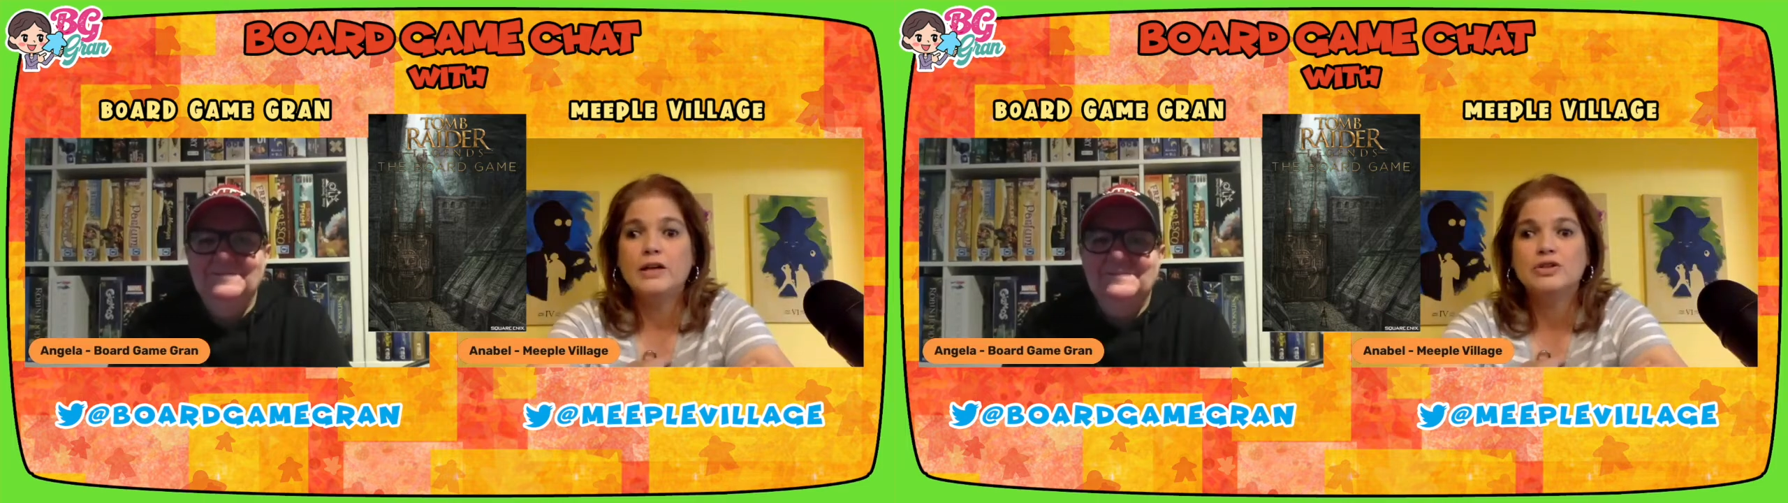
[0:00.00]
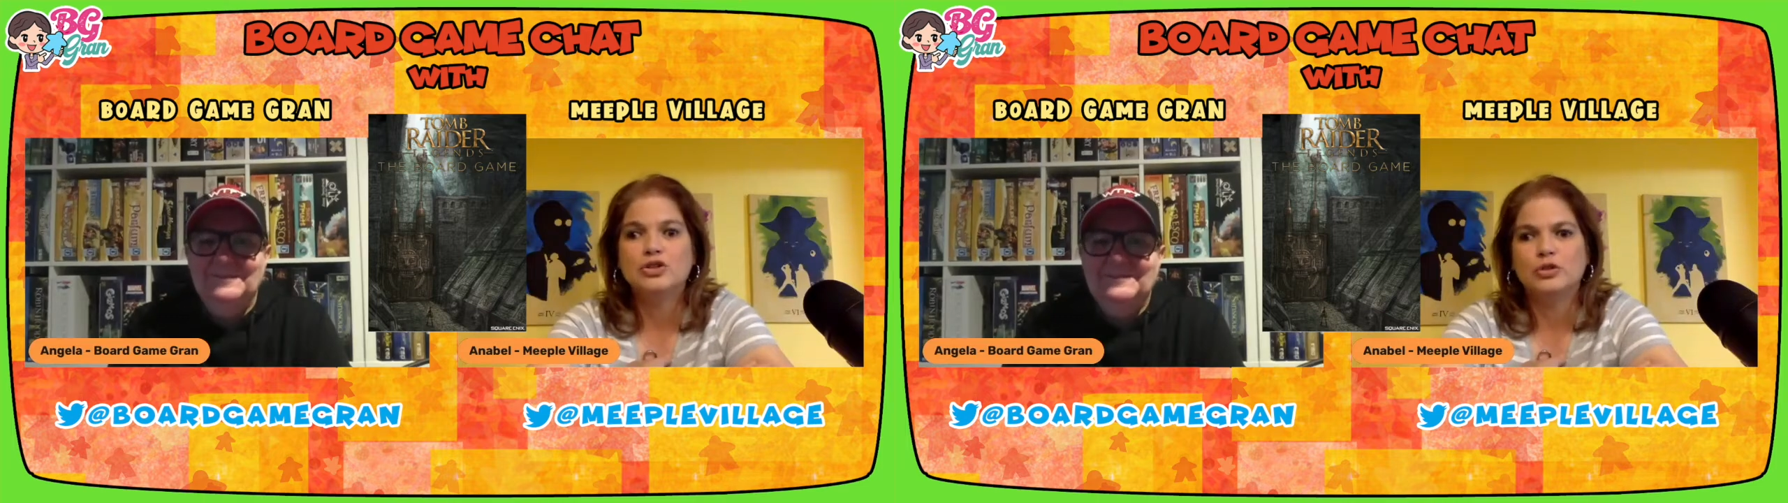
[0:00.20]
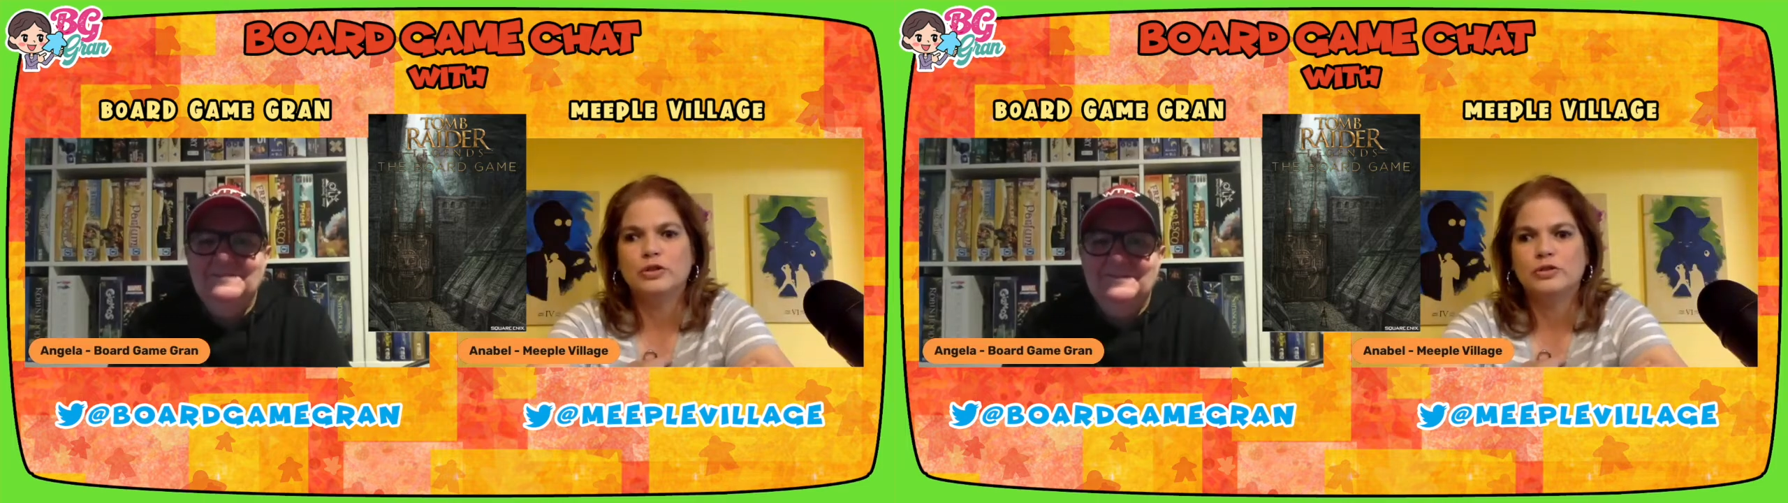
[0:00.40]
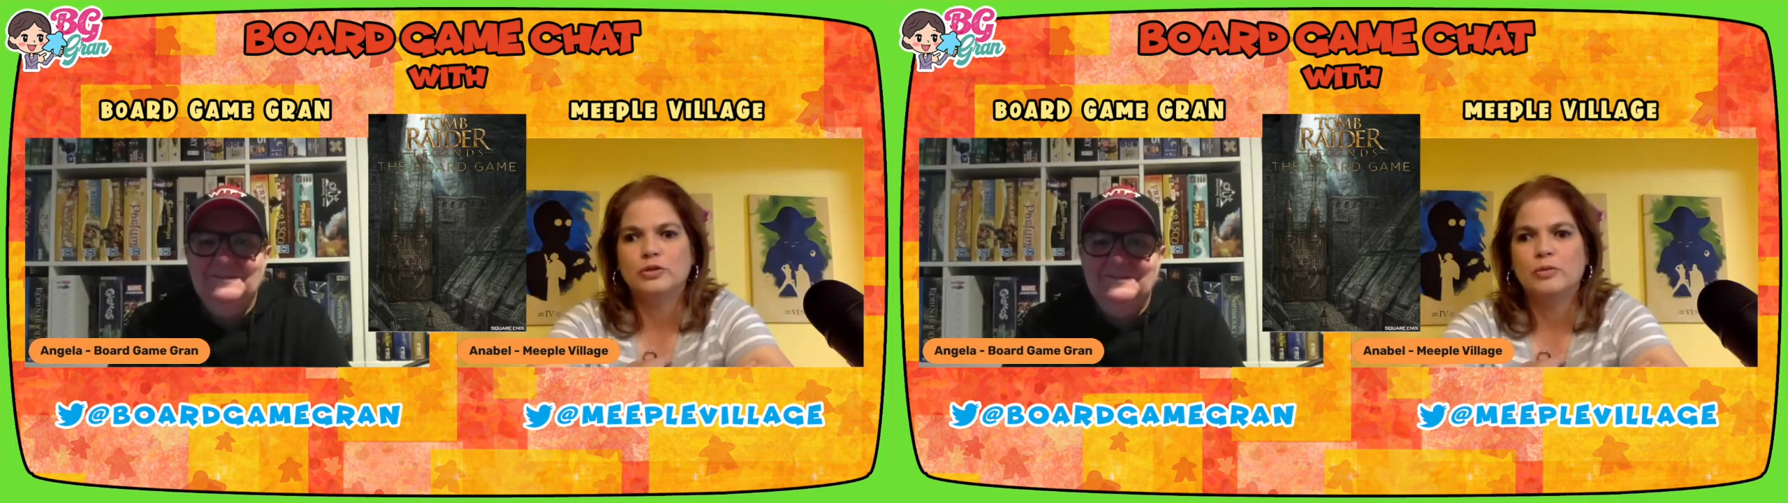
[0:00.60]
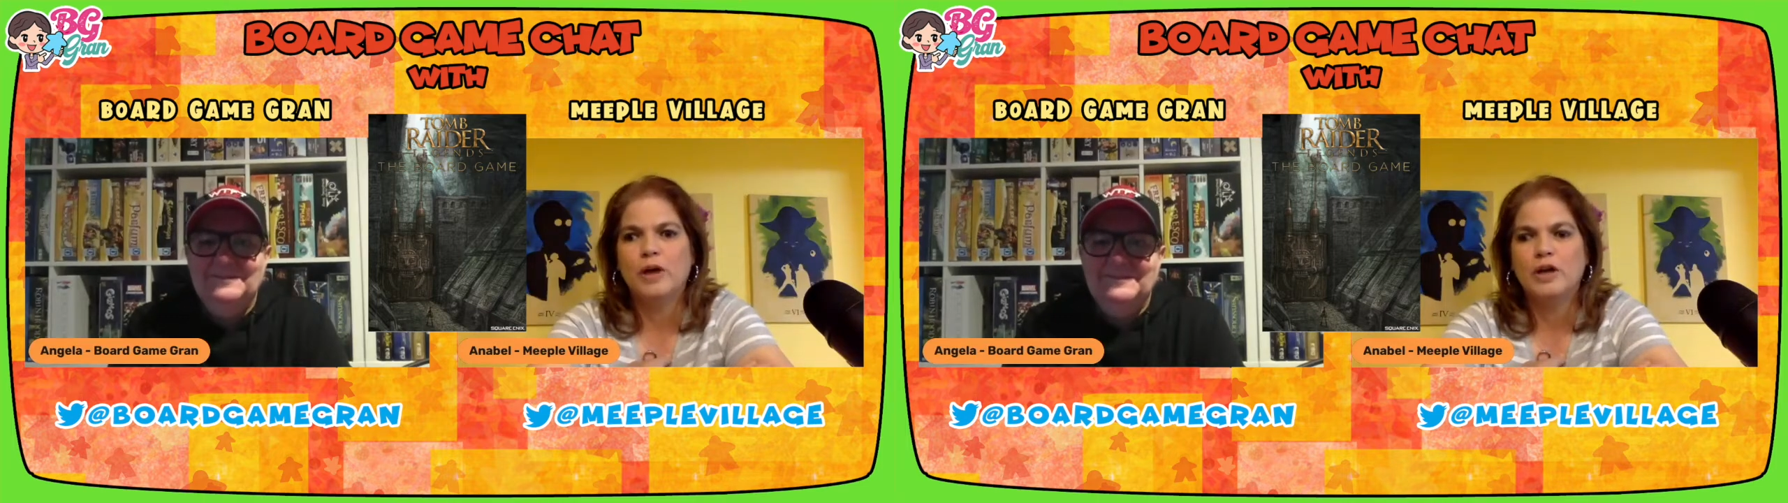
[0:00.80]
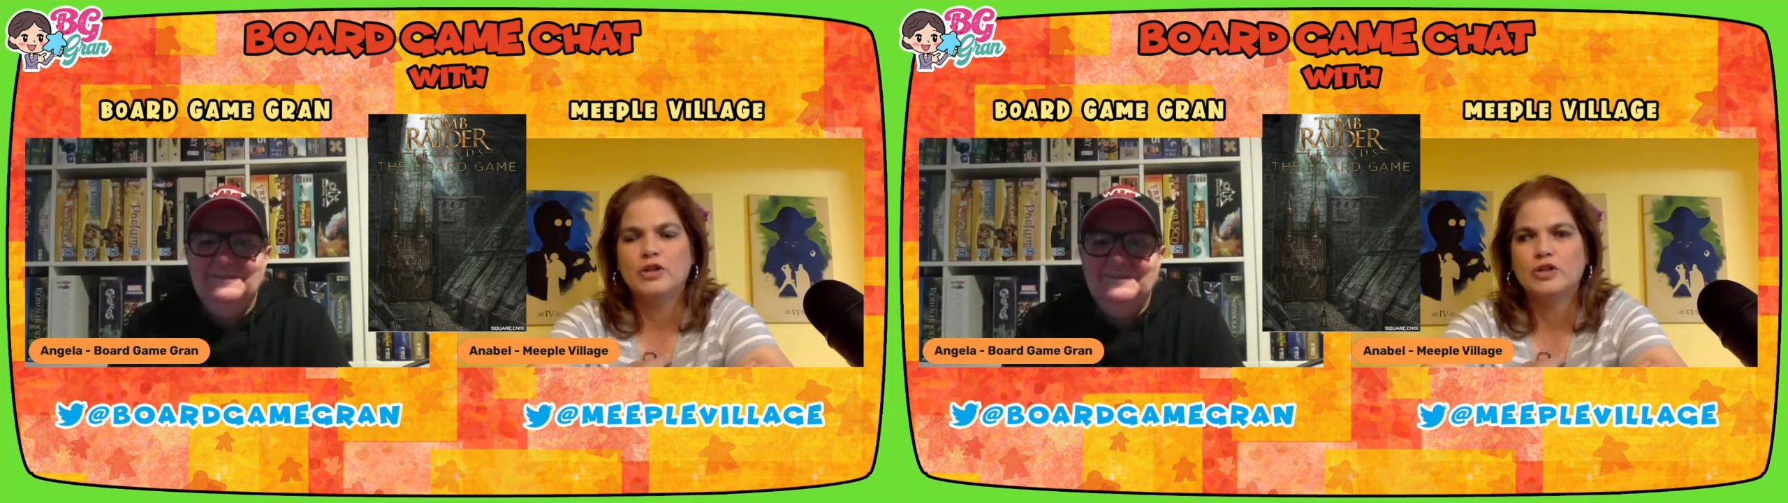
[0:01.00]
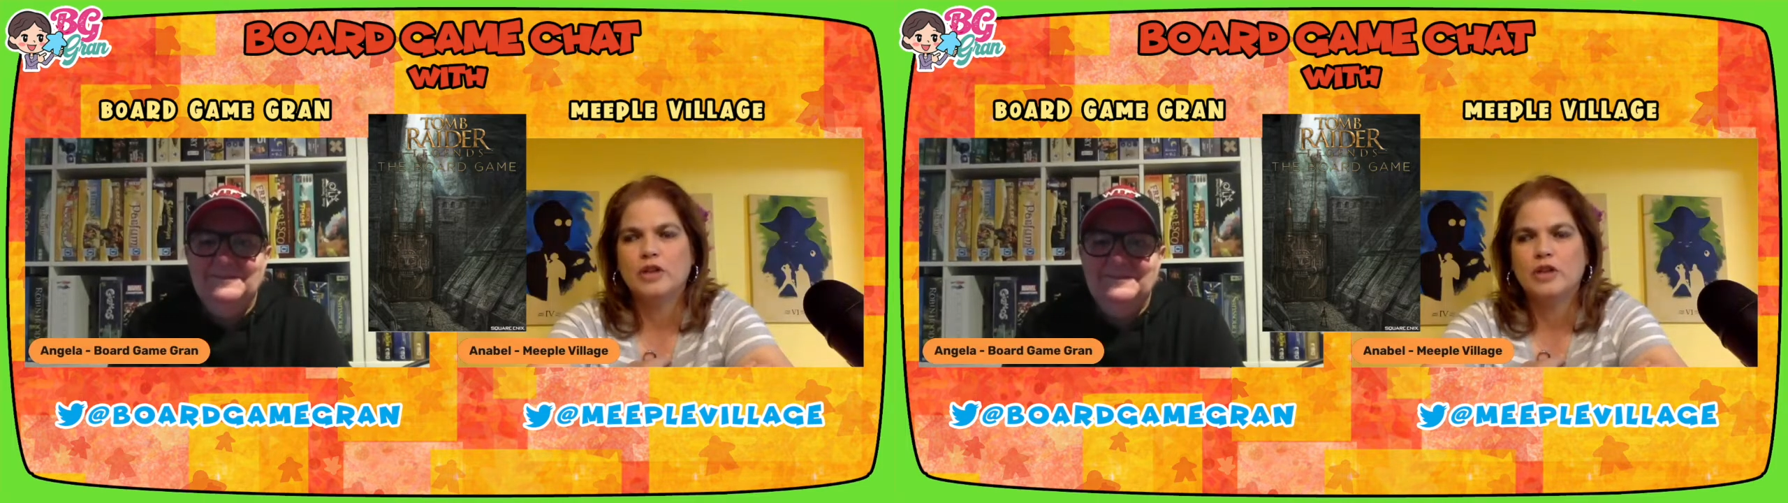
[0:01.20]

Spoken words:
enjoy it so much.